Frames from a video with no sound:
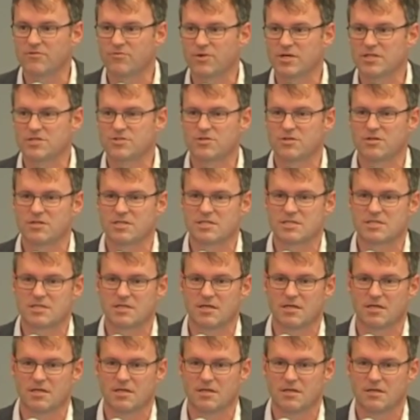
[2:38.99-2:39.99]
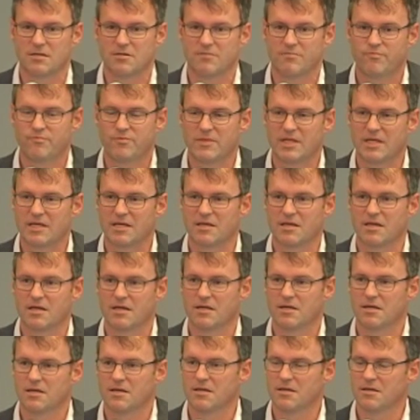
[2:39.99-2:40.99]
of Western's uh,
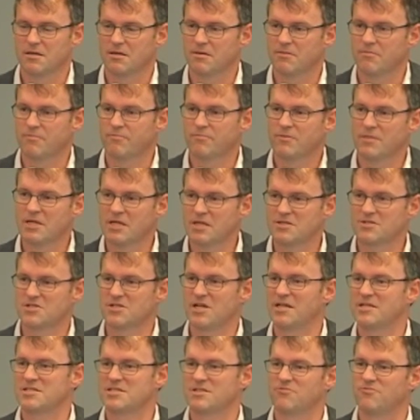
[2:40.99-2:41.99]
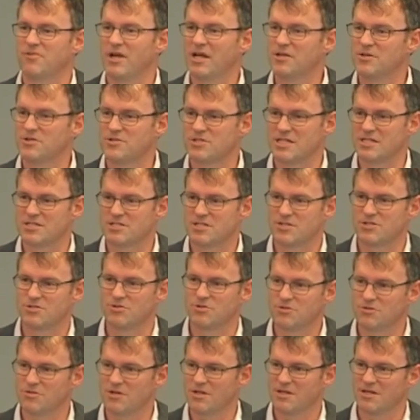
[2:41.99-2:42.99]
uh, Science and Values
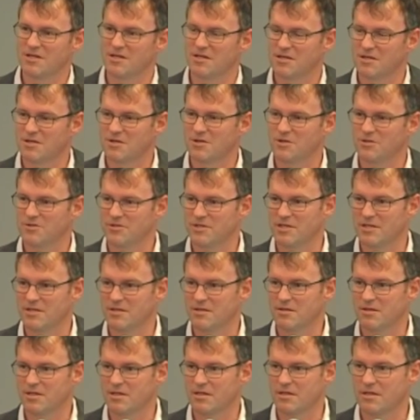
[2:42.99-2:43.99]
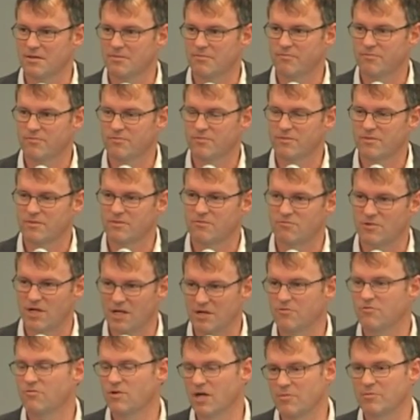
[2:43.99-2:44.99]
Institute uh, called the uh,
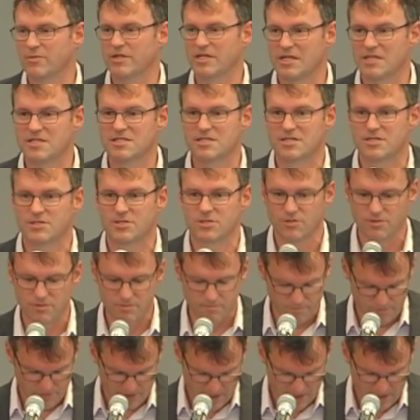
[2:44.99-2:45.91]
Rot Rotman Institute.